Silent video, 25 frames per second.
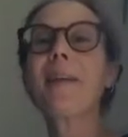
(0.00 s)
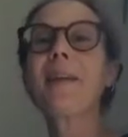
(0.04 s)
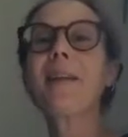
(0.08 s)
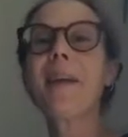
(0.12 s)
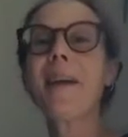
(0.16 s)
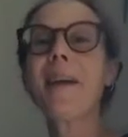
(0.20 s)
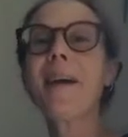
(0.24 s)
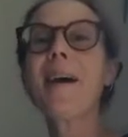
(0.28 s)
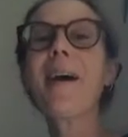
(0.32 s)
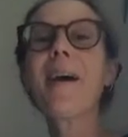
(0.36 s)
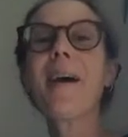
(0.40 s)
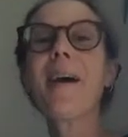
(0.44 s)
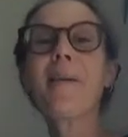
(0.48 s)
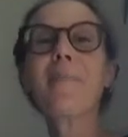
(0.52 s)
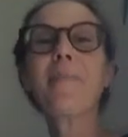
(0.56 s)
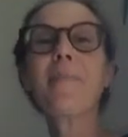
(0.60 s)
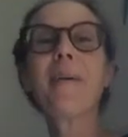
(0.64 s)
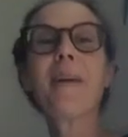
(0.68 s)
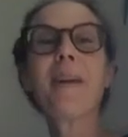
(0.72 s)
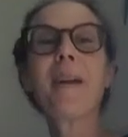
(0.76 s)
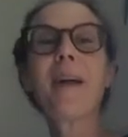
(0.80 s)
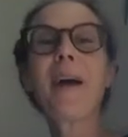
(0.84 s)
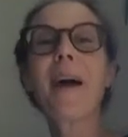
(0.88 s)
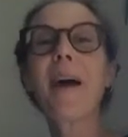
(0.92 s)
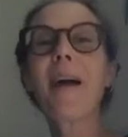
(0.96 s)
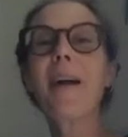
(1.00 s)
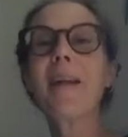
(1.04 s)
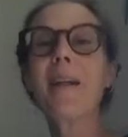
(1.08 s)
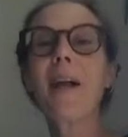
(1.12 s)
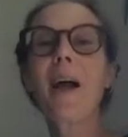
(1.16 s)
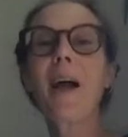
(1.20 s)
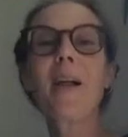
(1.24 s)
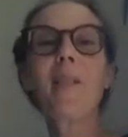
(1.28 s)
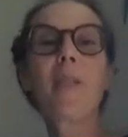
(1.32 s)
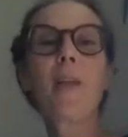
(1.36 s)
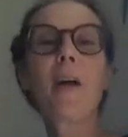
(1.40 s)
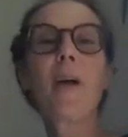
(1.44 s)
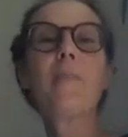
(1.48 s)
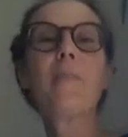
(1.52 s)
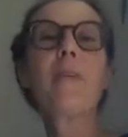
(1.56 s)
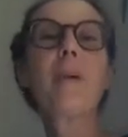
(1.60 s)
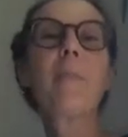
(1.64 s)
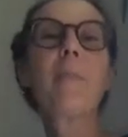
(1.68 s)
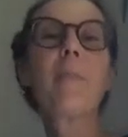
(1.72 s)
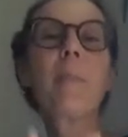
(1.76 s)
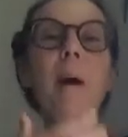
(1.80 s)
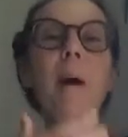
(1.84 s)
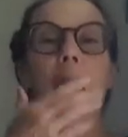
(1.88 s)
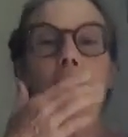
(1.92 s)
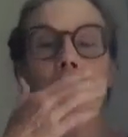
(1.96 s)
Yeah, but I love
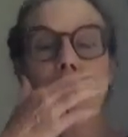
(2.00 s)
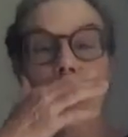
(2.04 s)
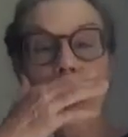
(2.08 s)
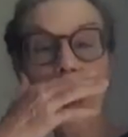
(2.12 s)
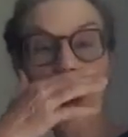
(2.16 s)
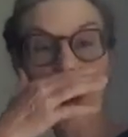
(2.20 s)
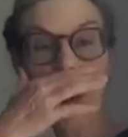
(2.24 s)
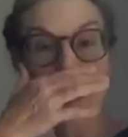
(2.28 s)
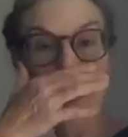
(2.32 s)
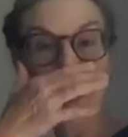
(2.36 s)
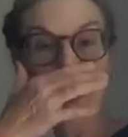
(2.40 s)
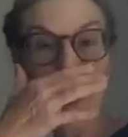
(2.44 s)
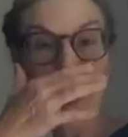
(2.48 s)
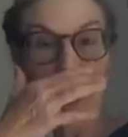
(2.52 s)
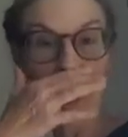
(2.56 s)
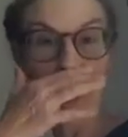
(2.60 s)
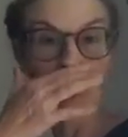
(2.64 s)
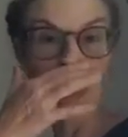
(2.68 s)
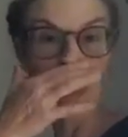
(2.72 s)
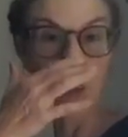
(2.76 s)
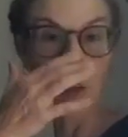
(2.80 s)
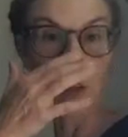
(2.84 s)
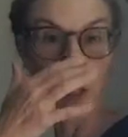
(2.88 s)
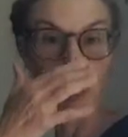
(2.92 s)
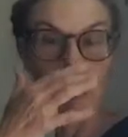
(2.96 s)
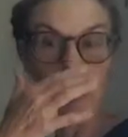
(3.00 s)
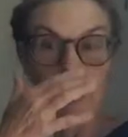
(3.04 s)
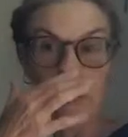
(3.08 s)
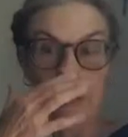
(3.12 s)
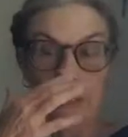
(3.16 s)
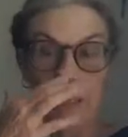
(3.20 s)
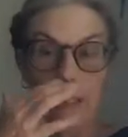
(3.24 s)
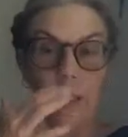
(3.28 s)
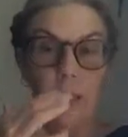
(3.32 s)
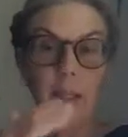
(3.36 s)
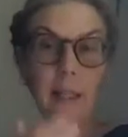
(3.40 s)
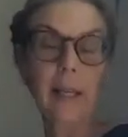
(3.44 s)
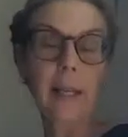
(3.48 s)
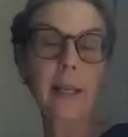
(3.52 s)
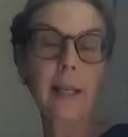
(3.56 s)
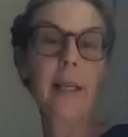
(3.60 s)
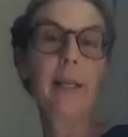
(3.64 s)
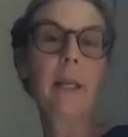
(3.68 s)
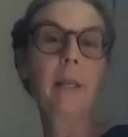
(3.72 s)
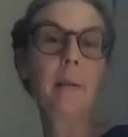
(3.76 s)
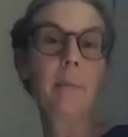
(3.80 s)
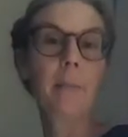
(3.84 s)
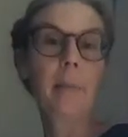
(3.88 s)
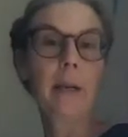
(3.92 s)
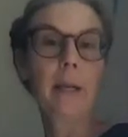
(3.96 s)
it. Mine happened to get lost in a lake
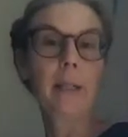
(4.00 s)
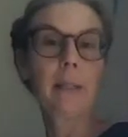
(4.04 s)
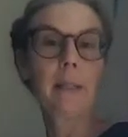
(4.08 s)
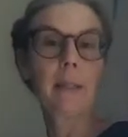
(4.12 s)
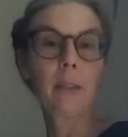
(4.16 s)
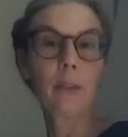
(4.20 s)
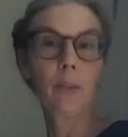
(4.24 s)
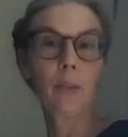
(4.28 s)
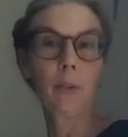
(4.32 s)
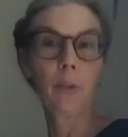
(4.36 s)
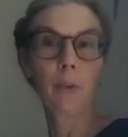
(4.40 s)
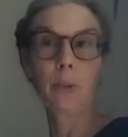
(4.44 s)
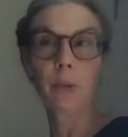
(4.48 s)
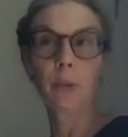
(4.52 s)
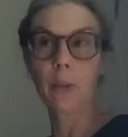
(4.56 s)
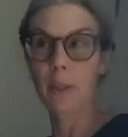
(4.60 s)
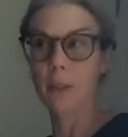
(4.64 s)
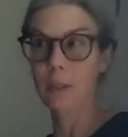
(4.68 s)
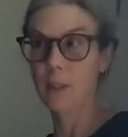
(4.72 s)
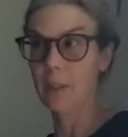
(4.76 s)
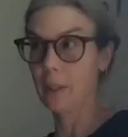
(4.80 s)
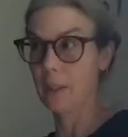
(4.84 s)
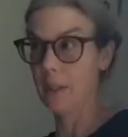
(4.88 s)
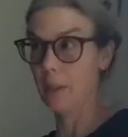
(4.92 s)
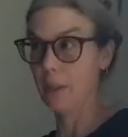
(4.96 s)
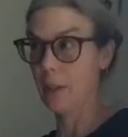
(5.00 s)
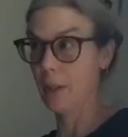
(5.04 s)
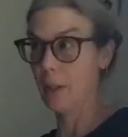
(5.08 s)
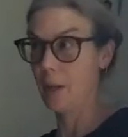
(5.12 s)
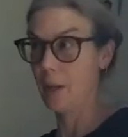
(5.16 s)
in Massachusetts in the